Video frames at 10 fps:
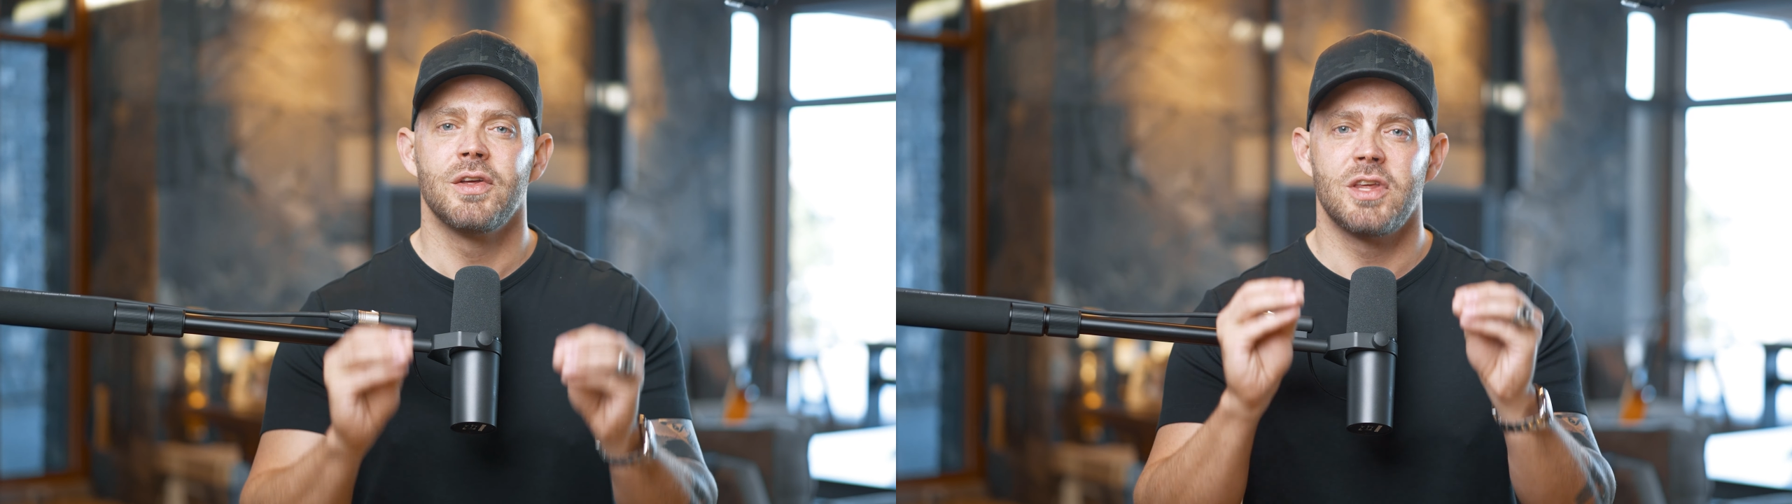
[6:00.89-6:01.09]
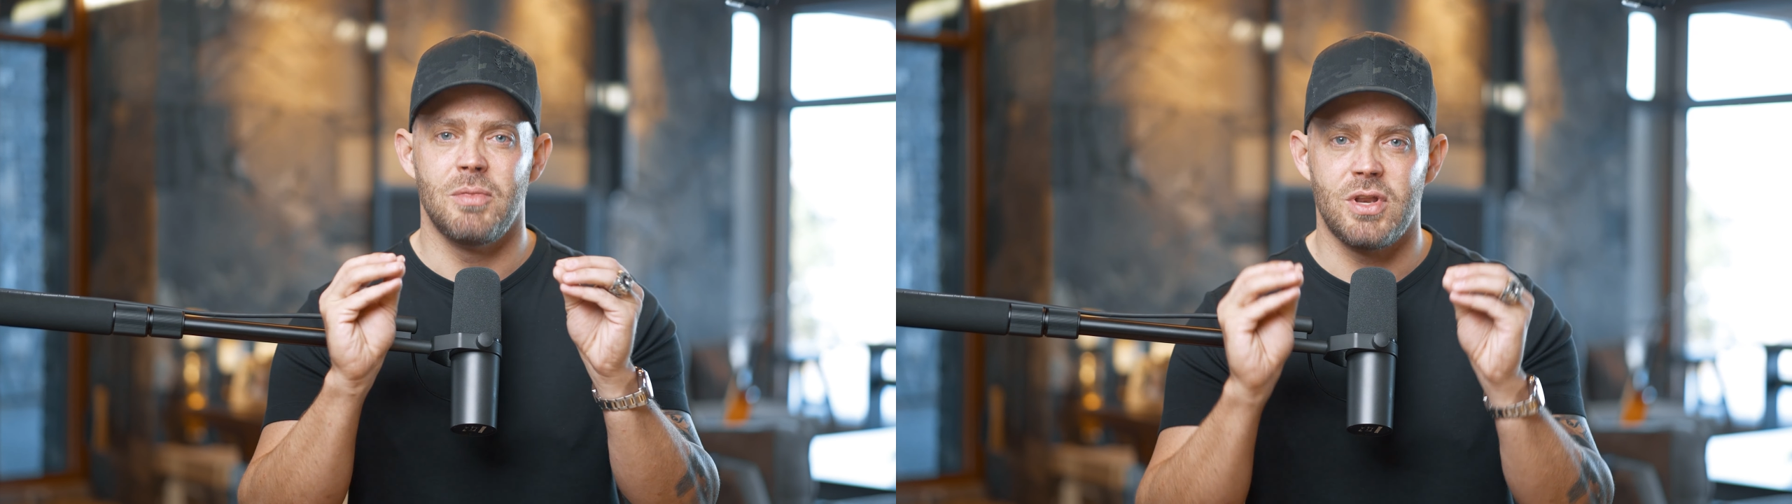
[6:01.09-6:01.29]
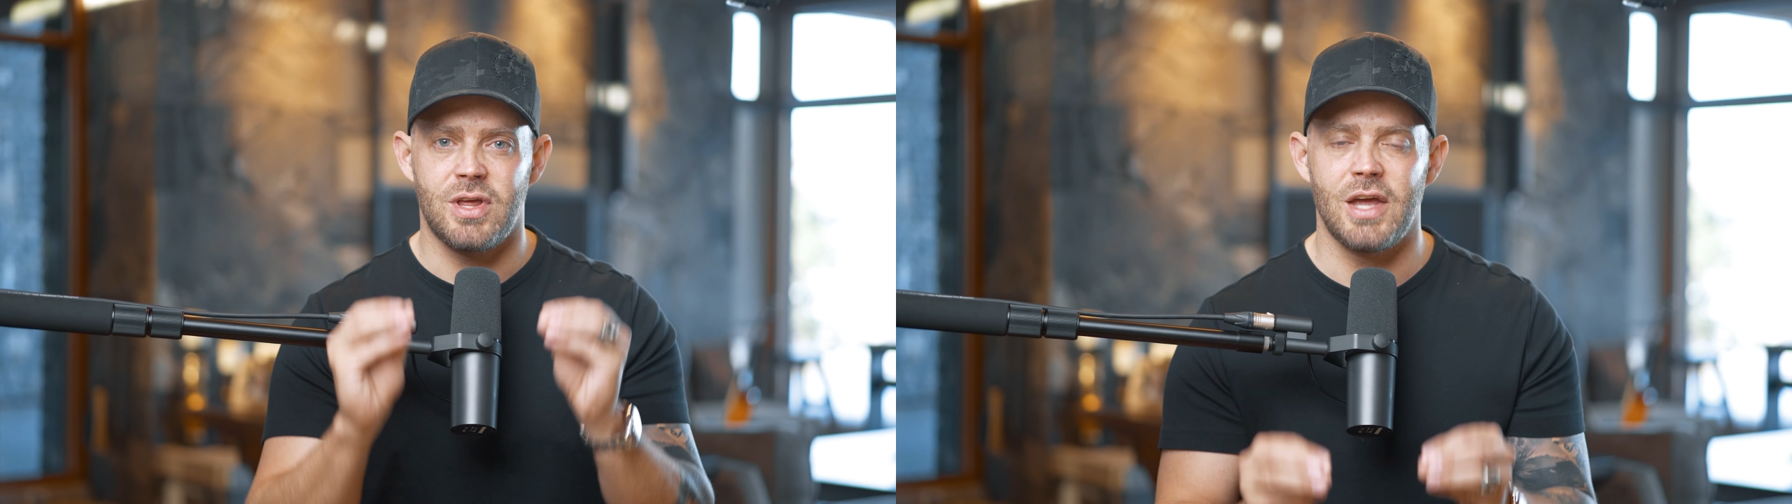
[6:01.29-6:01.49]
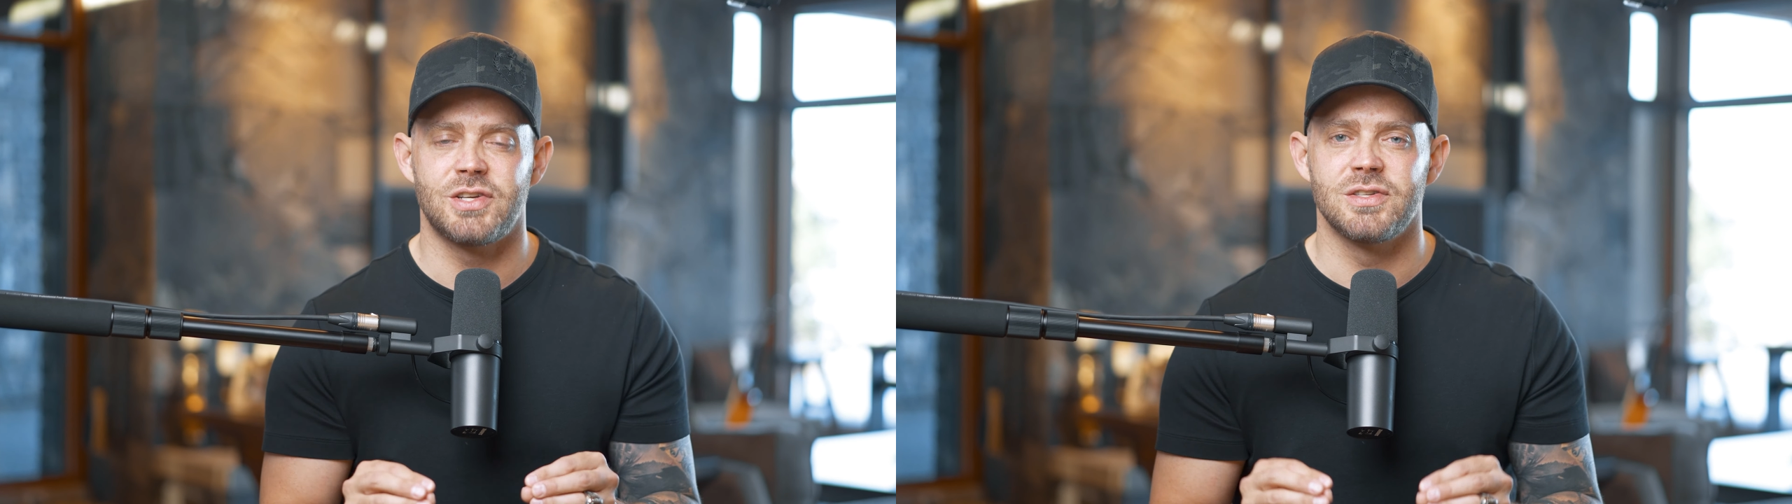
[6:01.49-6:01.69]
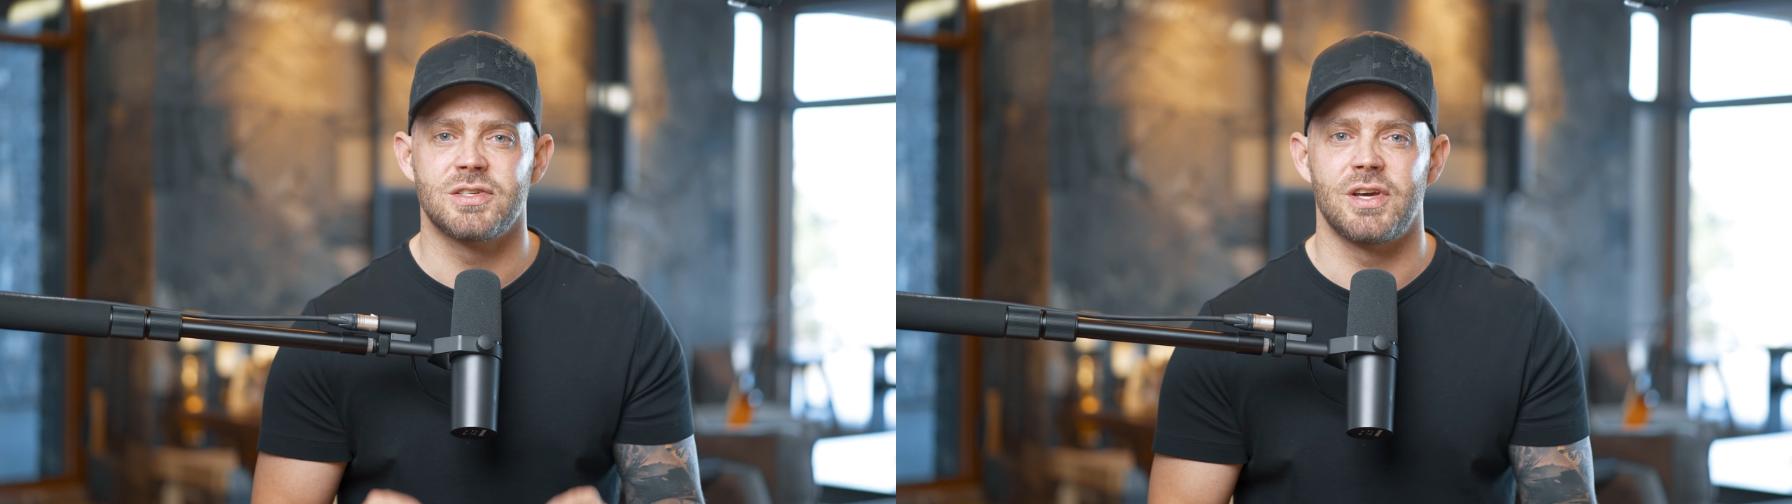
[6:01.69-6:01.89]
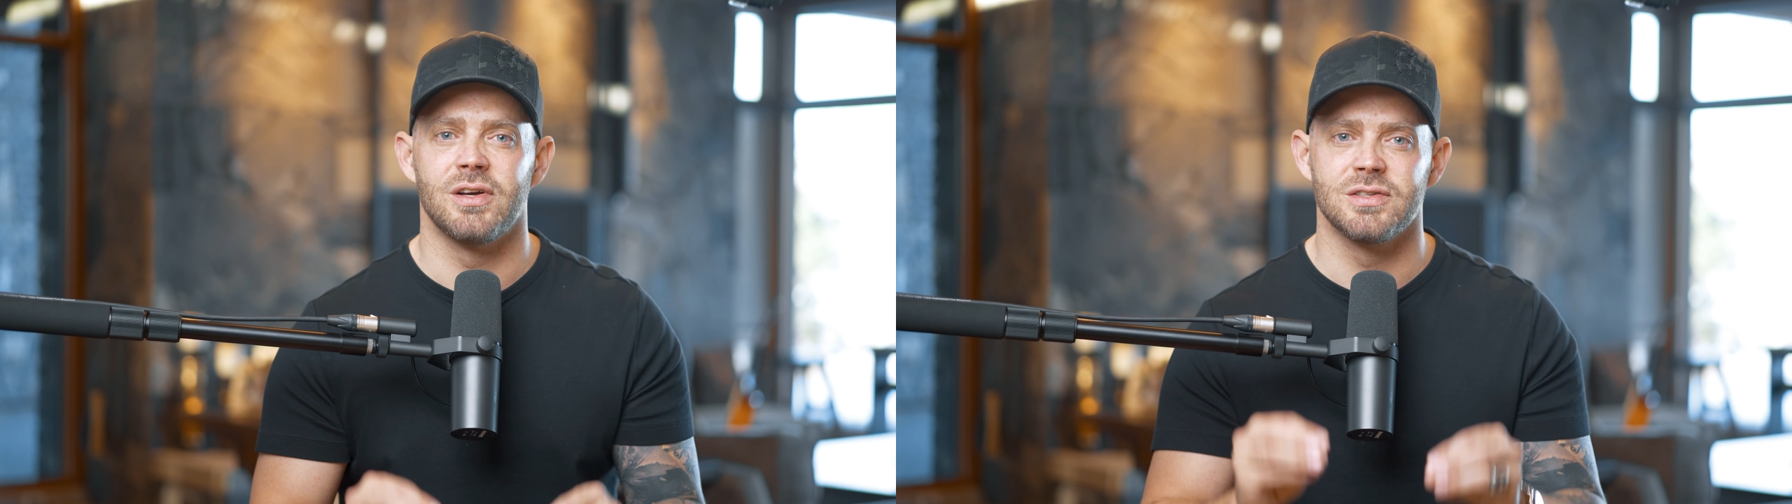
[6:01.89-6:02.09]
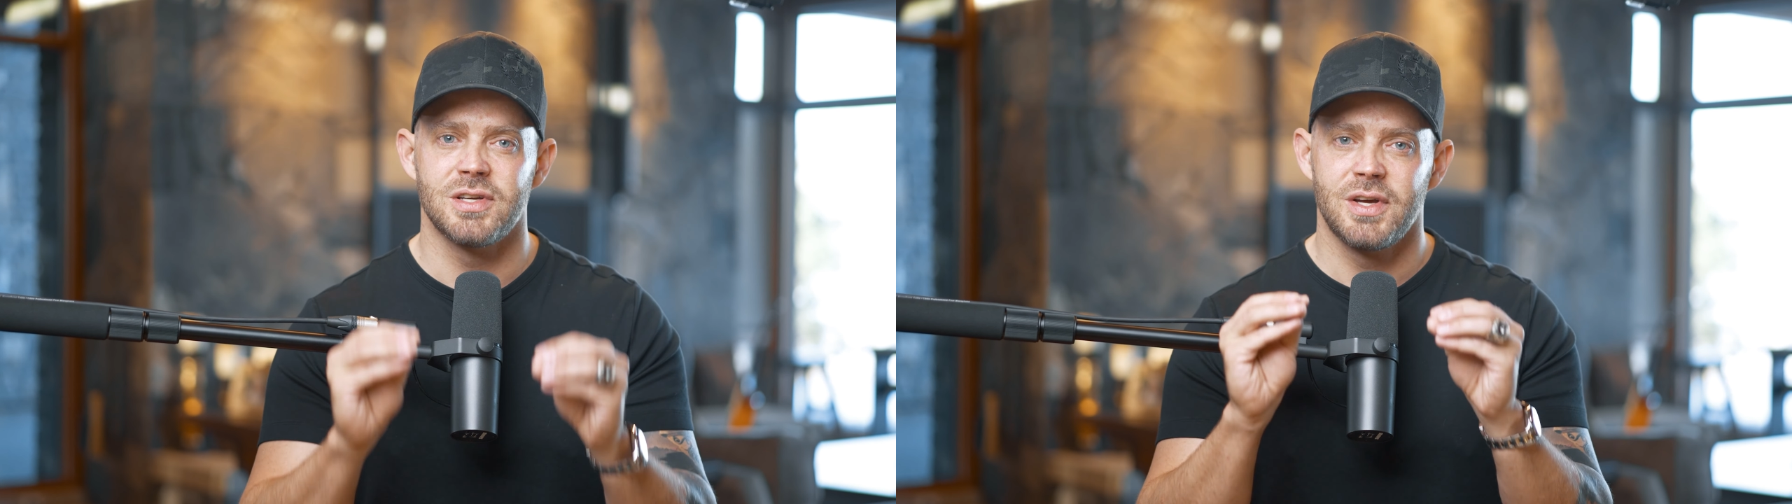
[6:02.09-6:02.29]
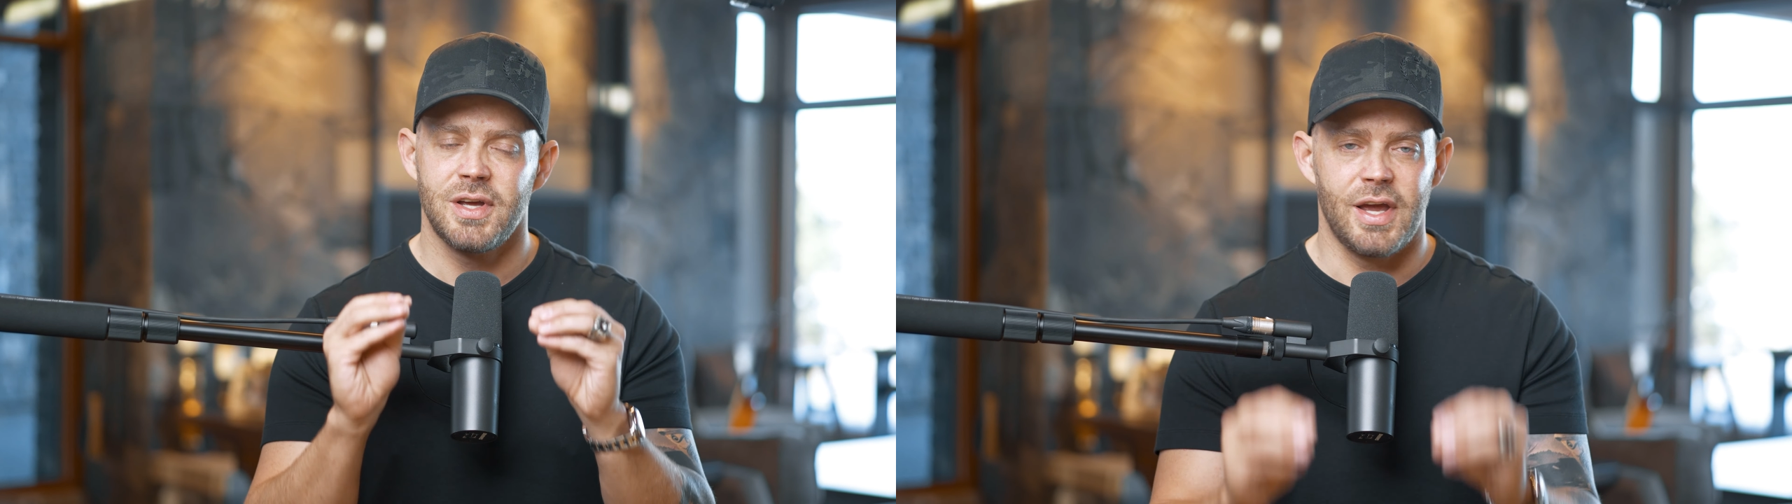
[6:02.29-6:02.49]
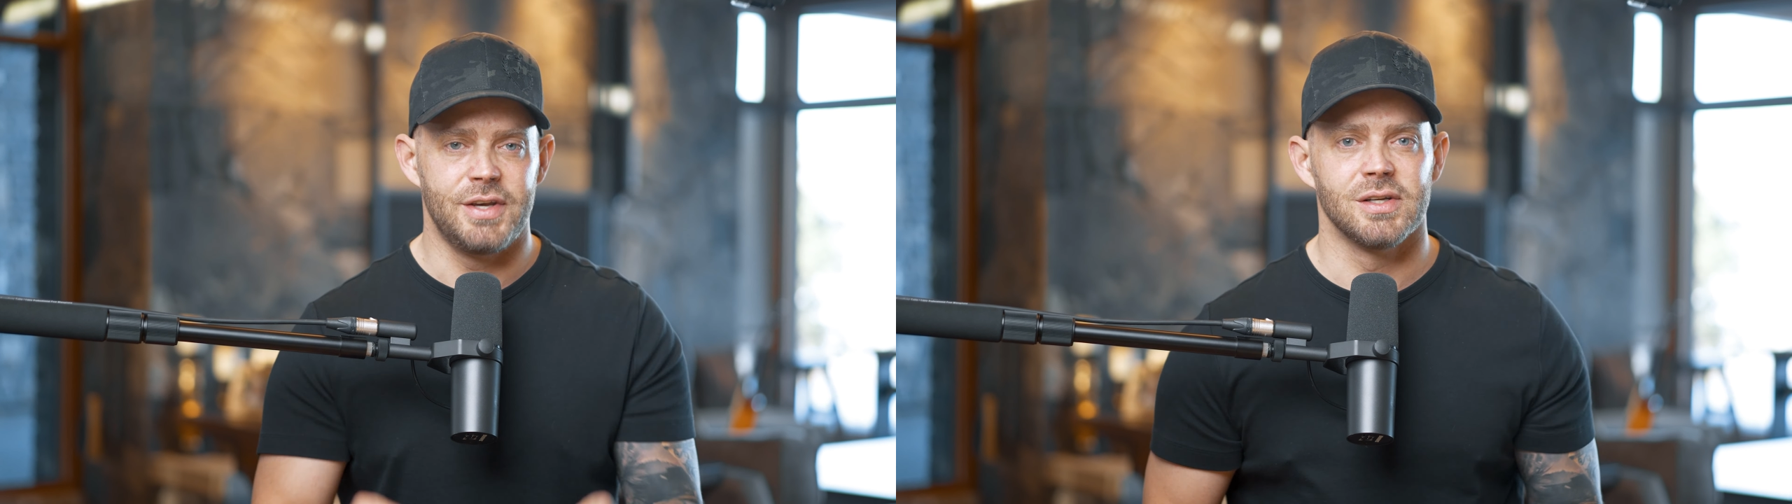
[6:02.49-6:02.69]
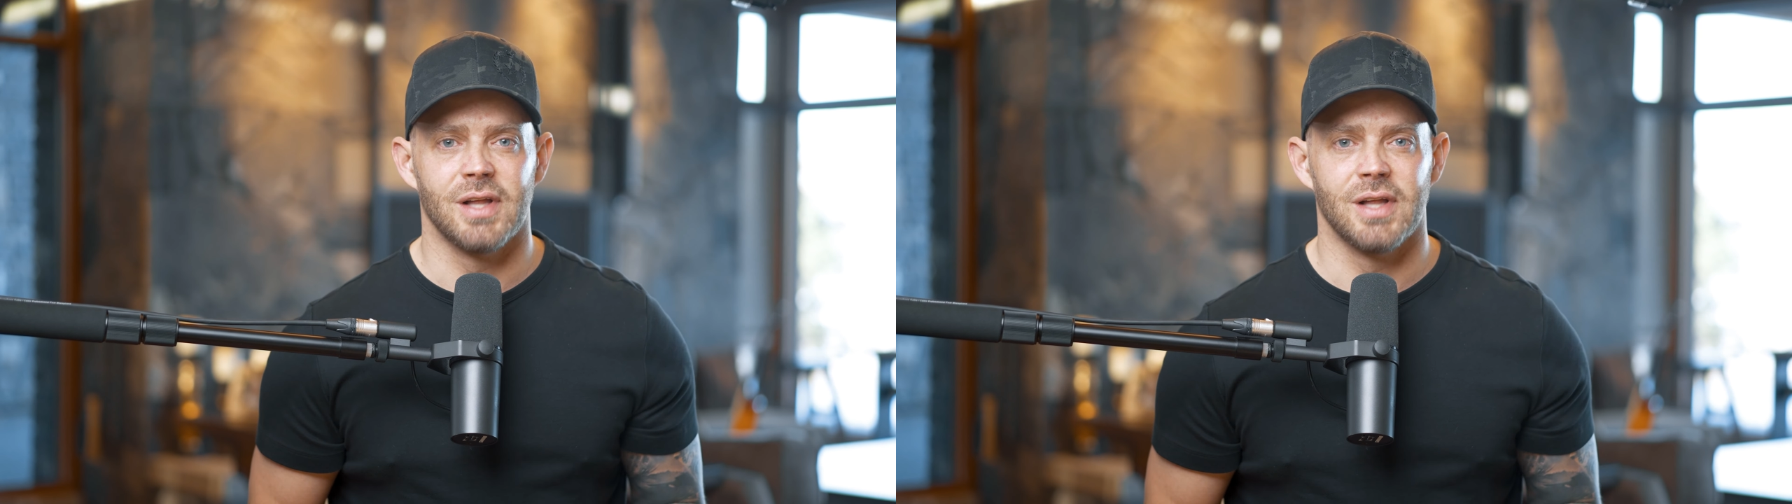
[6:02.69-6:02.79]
communication skills in your